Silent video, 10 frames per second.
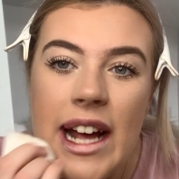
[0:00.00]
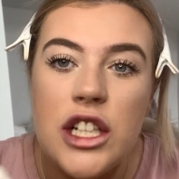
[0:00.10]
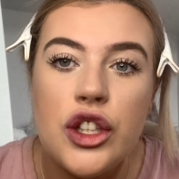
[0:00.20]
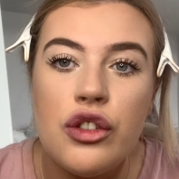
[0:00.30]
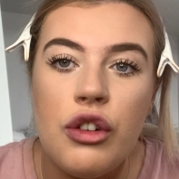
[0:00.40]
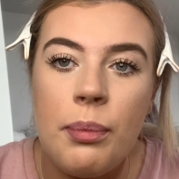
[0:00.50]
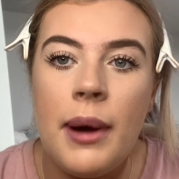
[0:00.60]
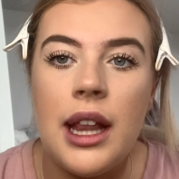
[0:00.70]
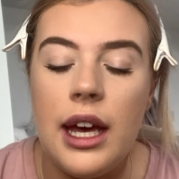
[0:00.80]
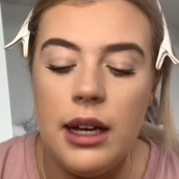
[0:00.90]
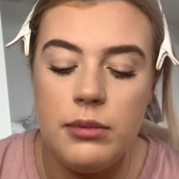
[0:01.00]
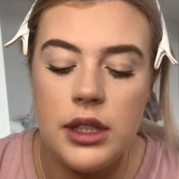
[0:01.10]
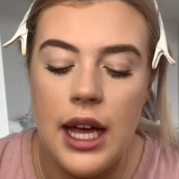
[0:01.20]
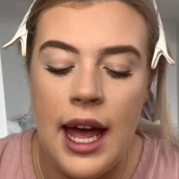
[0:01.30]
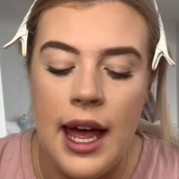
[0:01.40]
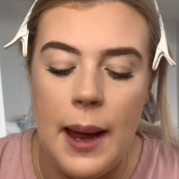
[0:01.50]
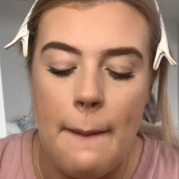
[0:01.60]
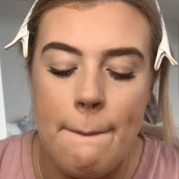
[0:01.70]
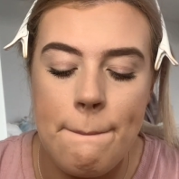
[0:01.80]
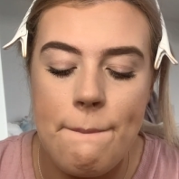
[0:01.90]
scrub my lips
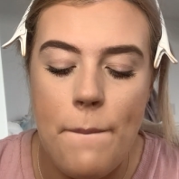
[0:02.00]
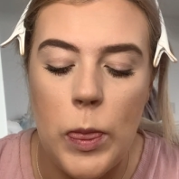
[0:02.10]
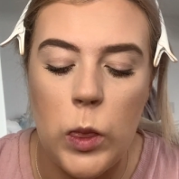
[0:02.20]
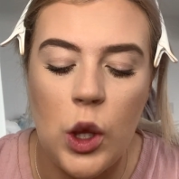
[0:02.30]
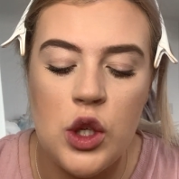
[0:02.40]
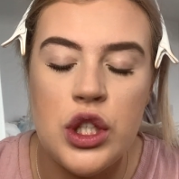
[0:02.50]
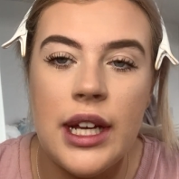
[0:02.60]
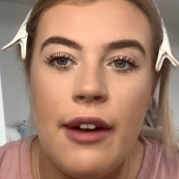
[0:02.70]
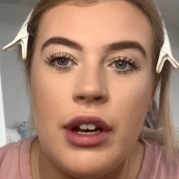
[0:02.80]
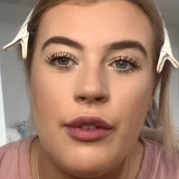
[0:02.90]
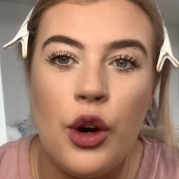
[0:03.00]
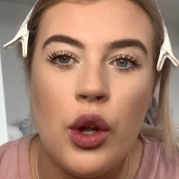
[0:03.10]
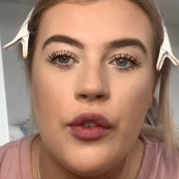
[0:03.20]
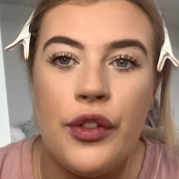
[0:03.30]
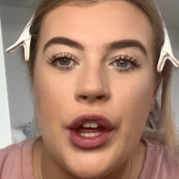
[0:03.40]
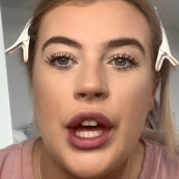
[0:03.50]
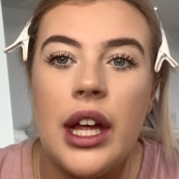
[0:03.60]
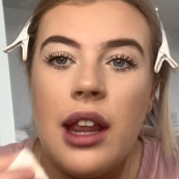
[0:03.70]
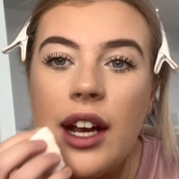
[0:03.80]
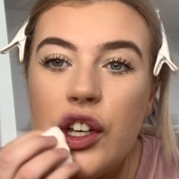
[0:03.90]
just to get rid of all of
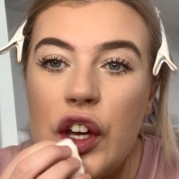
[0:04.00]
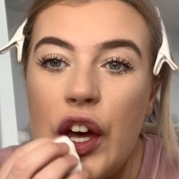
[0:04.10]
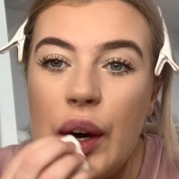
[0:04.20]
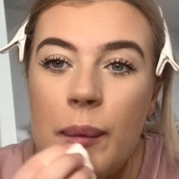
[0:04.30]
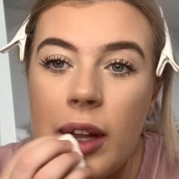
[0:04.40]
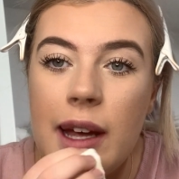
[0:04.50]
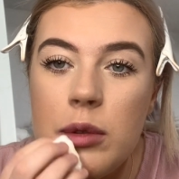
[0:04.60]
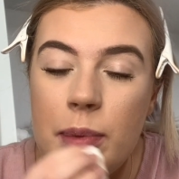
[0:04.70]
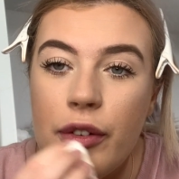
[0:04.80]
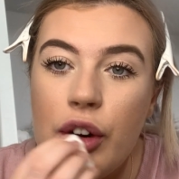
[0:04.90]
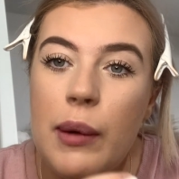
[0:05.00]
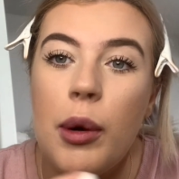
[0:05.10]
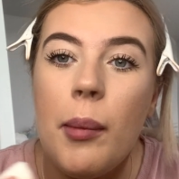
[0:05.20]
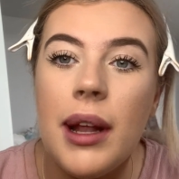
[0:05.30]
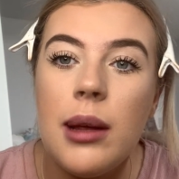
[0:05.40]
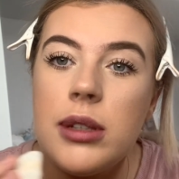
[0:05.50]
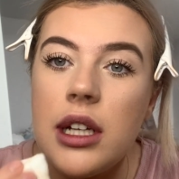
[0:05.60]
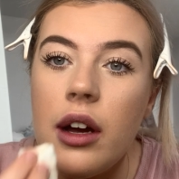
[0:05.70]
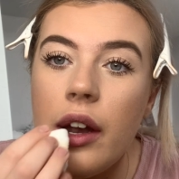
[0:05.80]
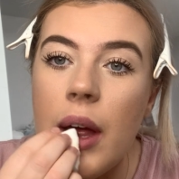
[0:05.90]
the like dirt on my lips before I put my
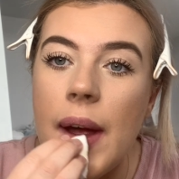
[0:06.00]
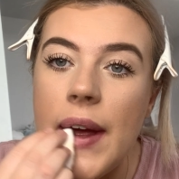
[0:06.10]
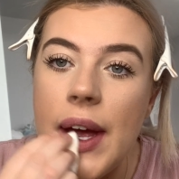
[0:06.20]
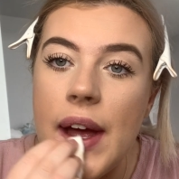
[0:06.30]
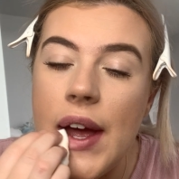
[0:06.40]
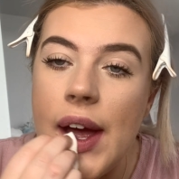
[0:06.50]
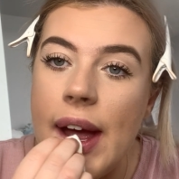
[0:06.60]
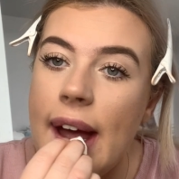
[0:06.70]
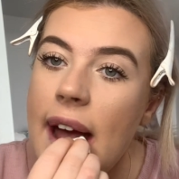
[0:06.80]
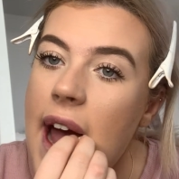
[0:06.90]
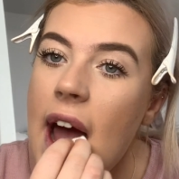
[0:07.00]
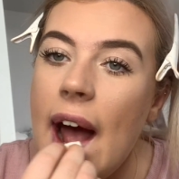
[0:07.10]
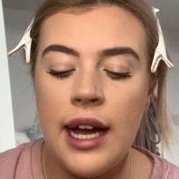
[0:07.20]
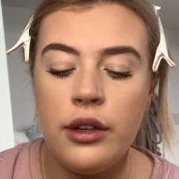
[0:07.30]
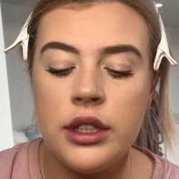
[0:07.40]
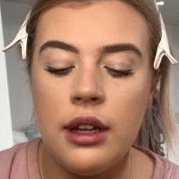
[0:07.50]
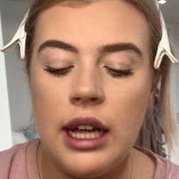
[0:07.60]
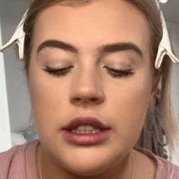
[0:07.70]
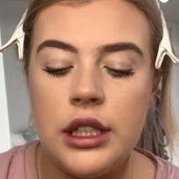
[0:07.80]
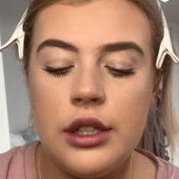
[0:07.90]
lipstick on. I also
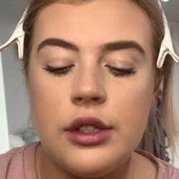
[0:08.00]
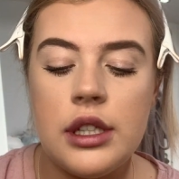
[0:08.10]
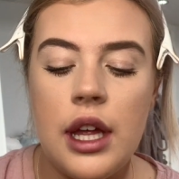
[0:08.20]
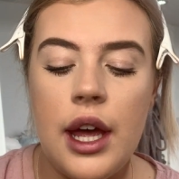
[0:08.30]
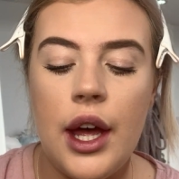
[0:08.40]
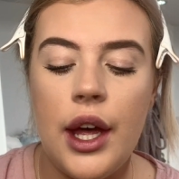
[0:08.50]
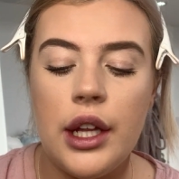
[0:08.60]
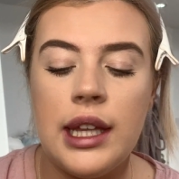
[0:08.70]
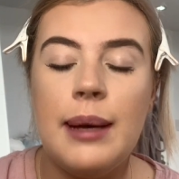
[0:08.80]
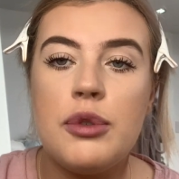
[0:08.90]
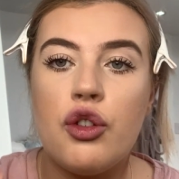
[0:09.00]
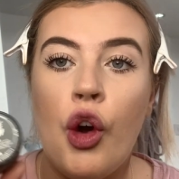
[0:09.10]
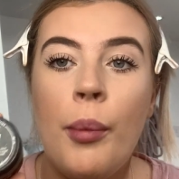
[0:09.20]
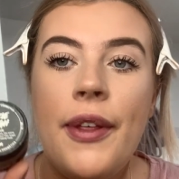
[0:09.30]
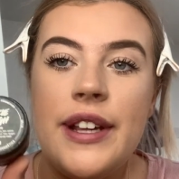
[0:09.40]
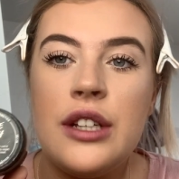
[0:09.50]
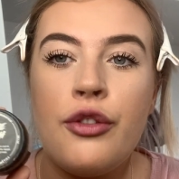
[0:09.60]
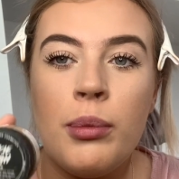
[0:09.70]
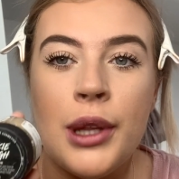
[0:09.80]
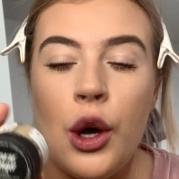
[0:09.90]
like to use the lip scrub. This is
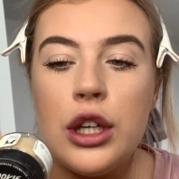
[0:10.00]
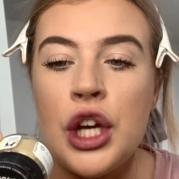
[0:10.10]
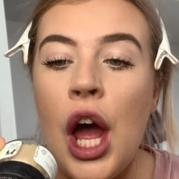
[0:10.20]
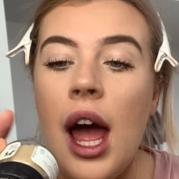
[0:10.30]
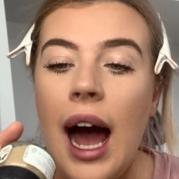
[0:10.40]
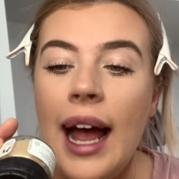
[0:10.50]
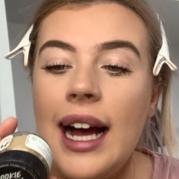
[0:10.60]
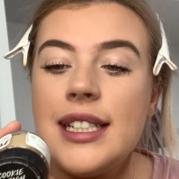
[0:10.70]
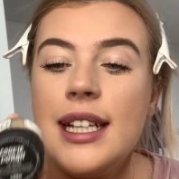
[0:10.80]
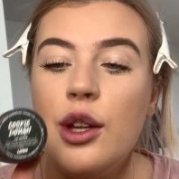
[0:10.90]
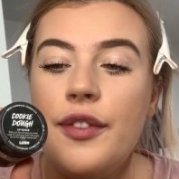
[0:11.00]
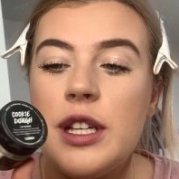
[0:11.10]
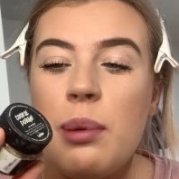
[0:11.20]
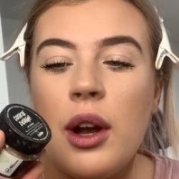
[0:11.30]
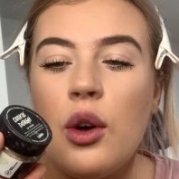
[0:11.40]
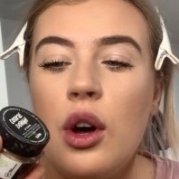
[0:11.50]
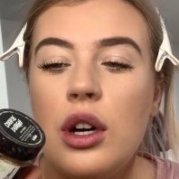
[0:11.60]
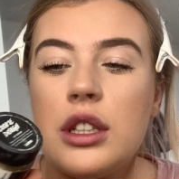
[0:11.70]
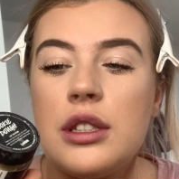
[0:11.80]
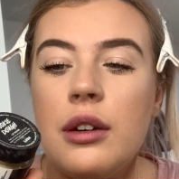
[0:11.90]
from Lush. I actually love this
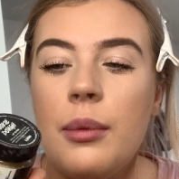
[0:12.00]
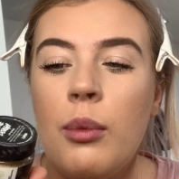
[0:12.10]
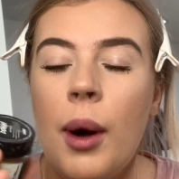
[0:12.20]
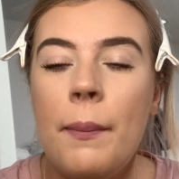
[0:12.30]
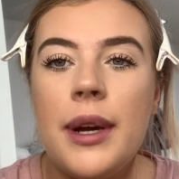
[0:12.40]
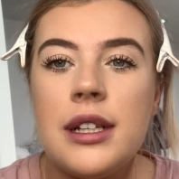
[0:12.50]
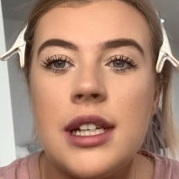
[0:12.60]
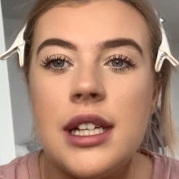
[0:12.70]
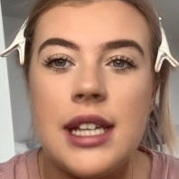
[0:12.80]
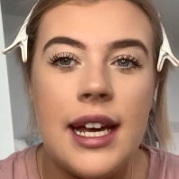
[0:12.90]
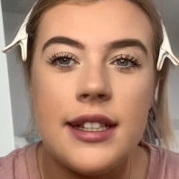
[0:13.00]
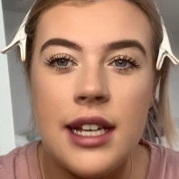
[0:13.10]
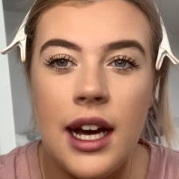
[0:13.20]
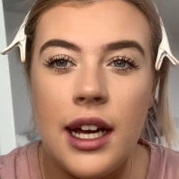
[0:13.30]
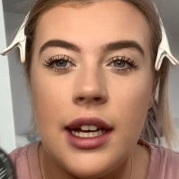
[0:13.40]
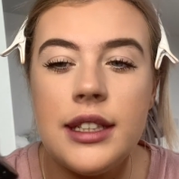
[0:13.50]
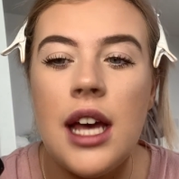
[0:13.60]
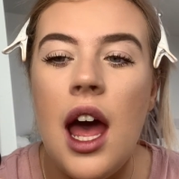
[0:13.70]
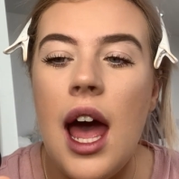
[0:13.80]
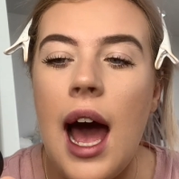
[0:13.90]
product. One, because it tastes nice,
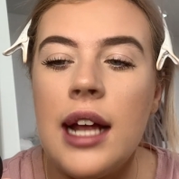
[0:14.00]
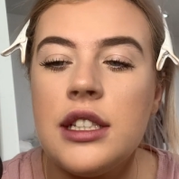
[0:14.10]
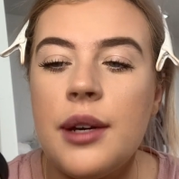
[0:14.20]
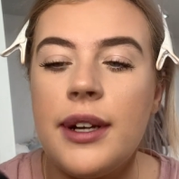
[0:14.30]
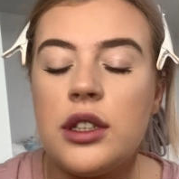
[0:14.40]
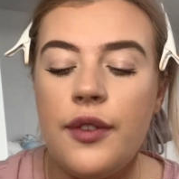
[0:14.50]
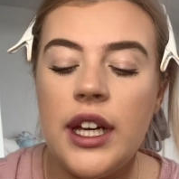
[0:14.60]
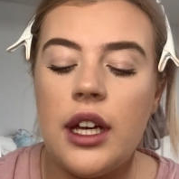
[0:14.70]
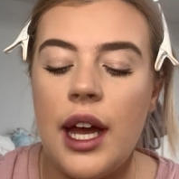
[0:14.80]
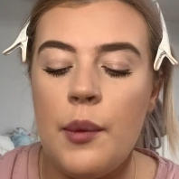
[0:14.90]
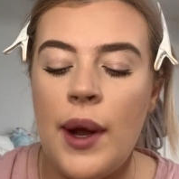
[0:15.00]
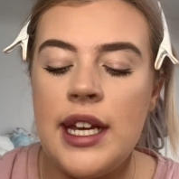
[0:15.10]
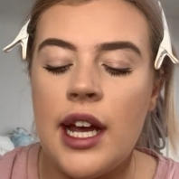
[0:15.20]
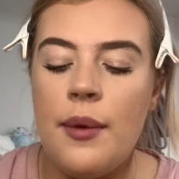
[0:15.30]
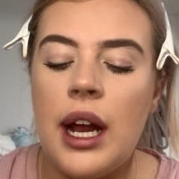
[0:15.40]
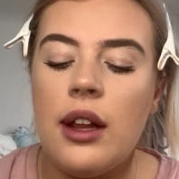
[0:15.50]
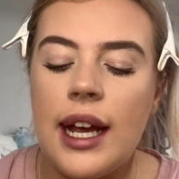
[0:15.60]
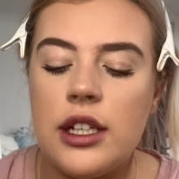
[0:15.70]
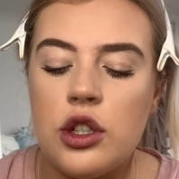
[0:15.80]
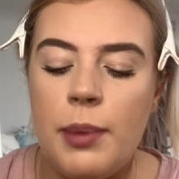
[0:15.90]
and two, I just think when you're going out,
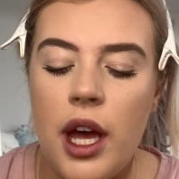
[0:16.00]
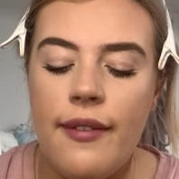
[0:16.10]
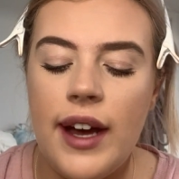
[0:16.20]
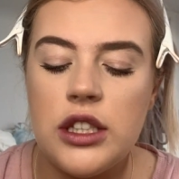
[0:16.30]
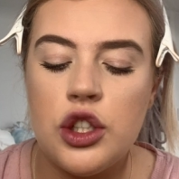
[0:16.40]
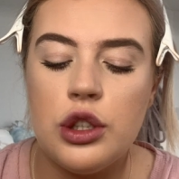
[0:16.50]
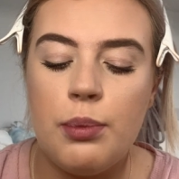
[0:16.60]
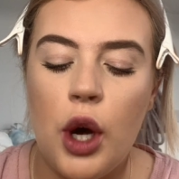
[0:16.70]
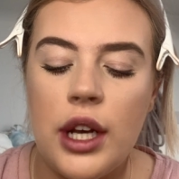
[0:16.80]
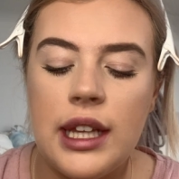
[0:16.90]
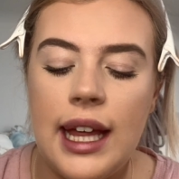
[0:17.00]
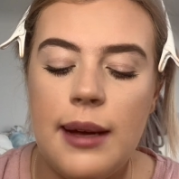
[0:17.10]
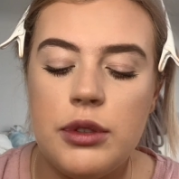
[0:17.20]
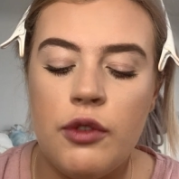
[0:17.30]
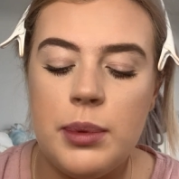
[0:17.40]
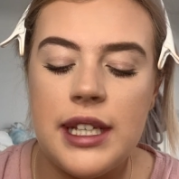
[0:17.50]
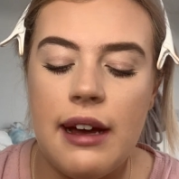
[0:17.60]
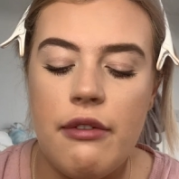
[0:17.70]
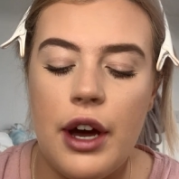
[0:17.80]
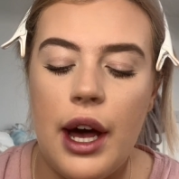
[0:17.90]
like, it's just perfect to just put on your lips, rub
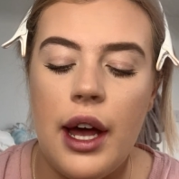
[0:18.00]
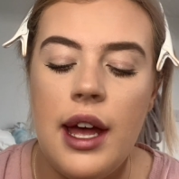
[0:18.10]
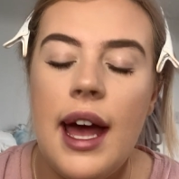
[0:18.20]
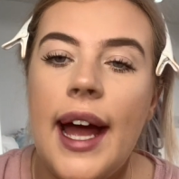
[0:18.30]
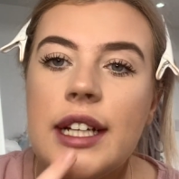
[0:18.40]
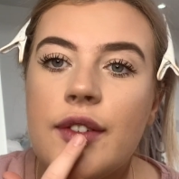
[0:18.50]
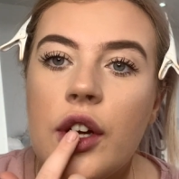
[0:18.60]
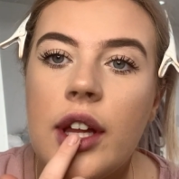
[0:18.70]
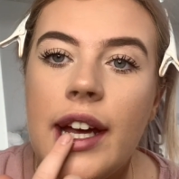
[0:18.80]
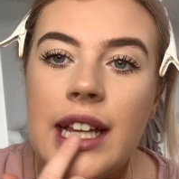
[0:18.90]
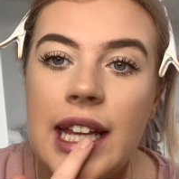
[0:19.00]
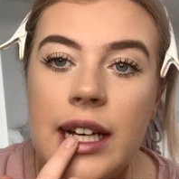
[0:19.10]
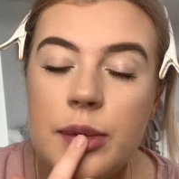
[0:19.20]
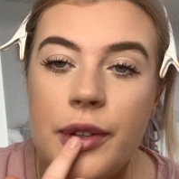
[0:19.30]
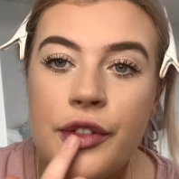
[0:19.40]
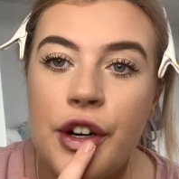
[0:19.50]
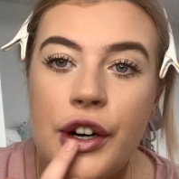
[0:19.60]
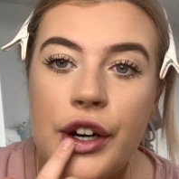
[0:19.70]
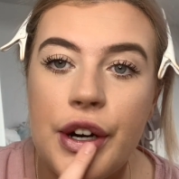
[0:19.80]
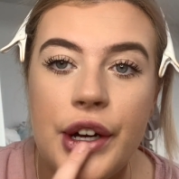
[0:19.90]
together, exfoliate your lips
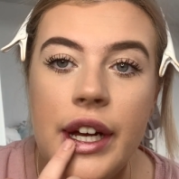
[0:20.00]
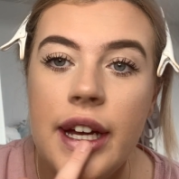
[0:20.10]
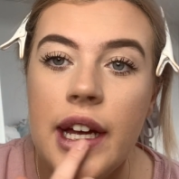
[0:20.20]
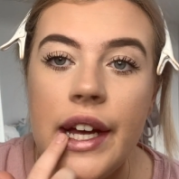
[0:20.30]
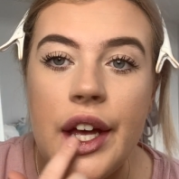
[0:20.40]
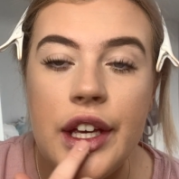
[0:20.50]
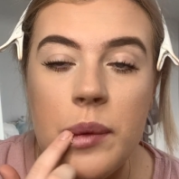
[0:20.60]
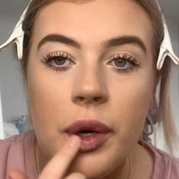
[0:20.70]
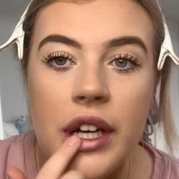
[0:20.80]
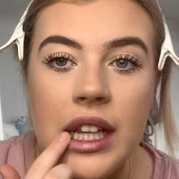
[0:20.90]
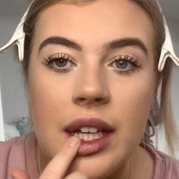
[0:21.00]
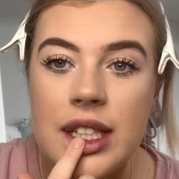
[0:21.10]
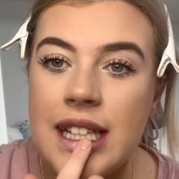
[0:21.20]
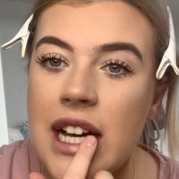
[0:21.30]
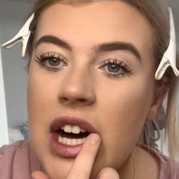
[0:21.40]
before you put your lipstick